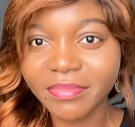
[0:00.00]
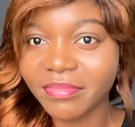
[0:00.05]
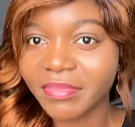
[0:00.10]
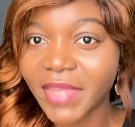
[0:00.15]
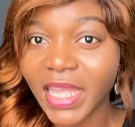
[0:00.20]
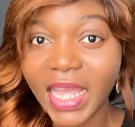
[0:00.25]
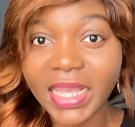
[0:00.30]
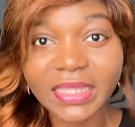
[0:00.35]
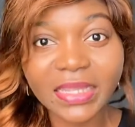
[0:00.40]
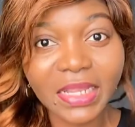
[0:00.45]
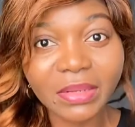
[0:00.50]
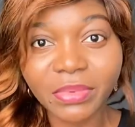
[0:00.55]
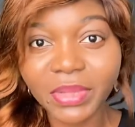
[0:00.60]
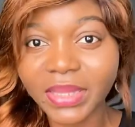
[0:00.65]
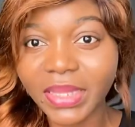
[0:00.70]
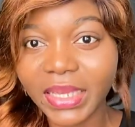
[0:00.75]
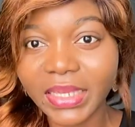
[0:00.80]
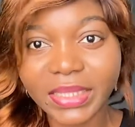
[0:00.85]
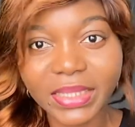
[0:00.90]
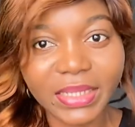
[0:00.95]
I said
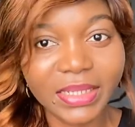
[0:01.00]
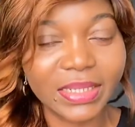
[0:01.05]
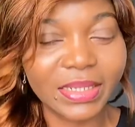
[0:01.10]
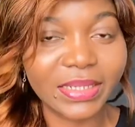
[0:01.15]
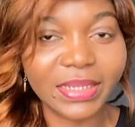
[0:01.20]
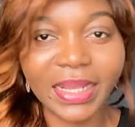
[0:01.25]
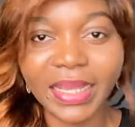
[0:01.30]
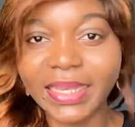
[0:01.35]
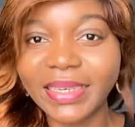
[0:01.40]
what I said.